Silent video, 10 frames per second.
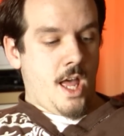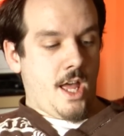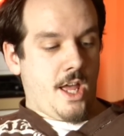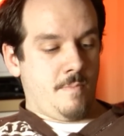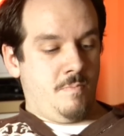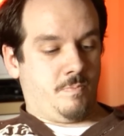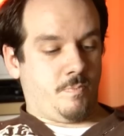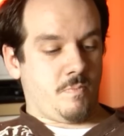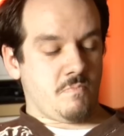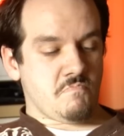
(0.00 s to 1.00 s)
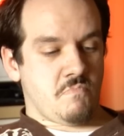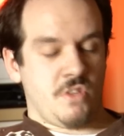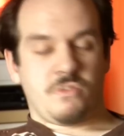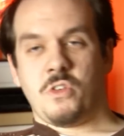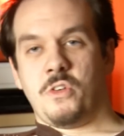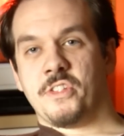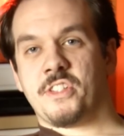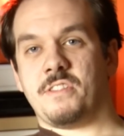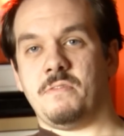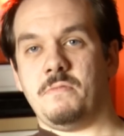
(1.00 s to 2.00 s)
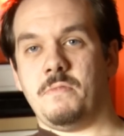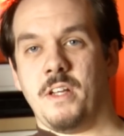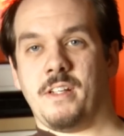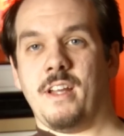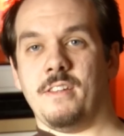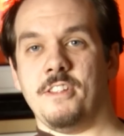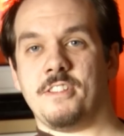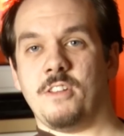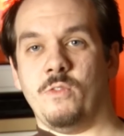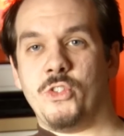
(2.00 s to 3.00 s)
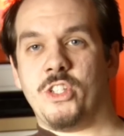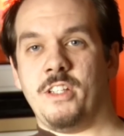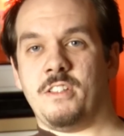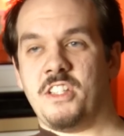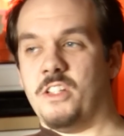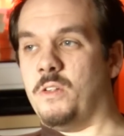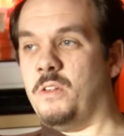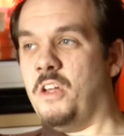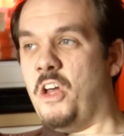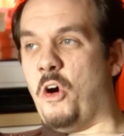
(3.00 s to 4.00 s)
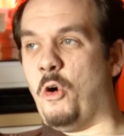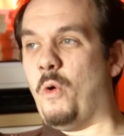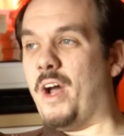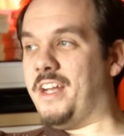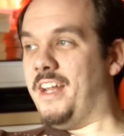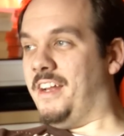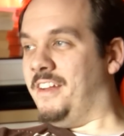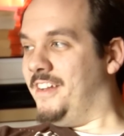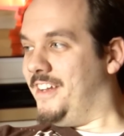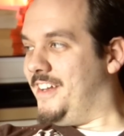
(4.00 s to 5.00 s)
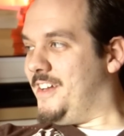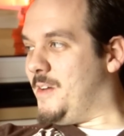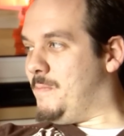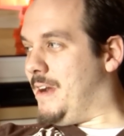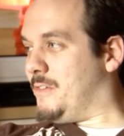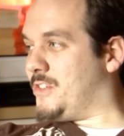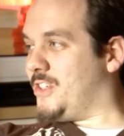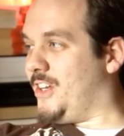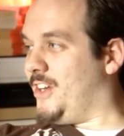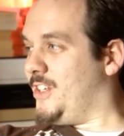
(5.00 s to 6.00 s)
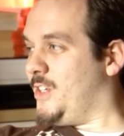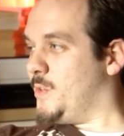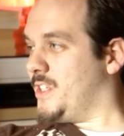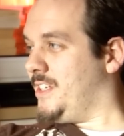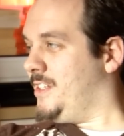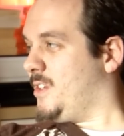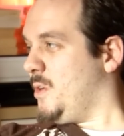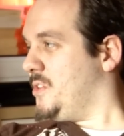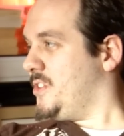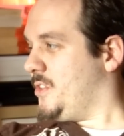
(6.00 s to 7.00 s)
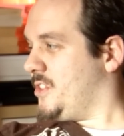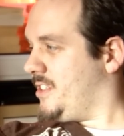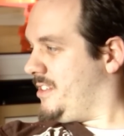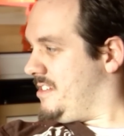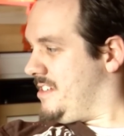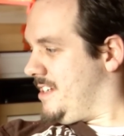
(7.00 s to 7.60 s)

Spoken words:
But of course, again, there's obviously still whining about using Gold Source.